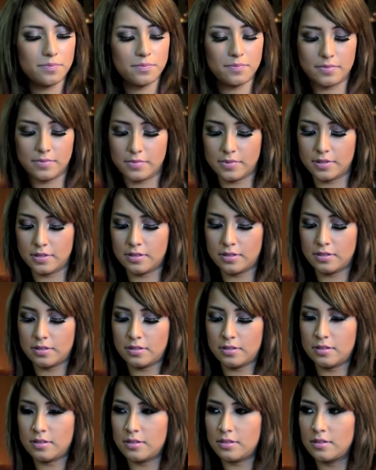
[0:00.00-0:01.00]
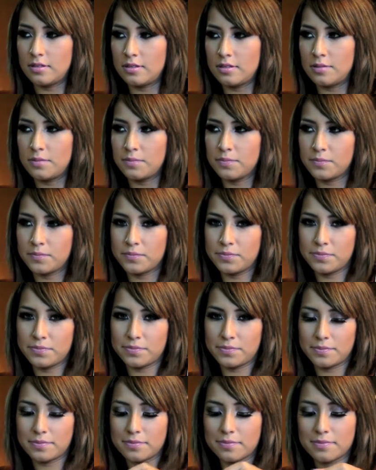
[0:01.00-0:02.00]

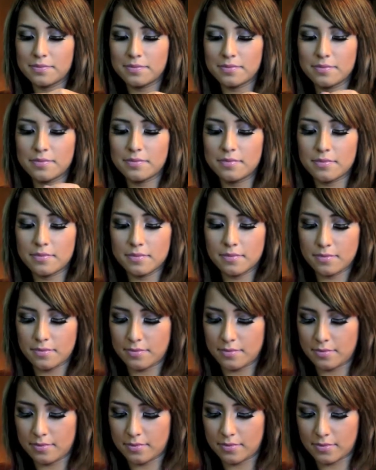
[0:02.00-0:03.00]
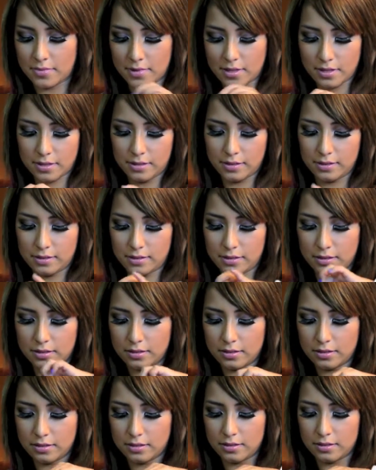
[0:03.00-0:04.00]

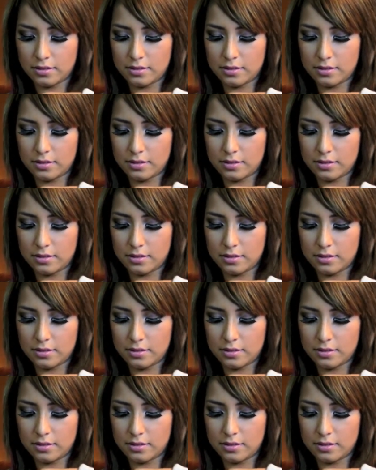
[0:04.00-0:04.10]
(no one is talking)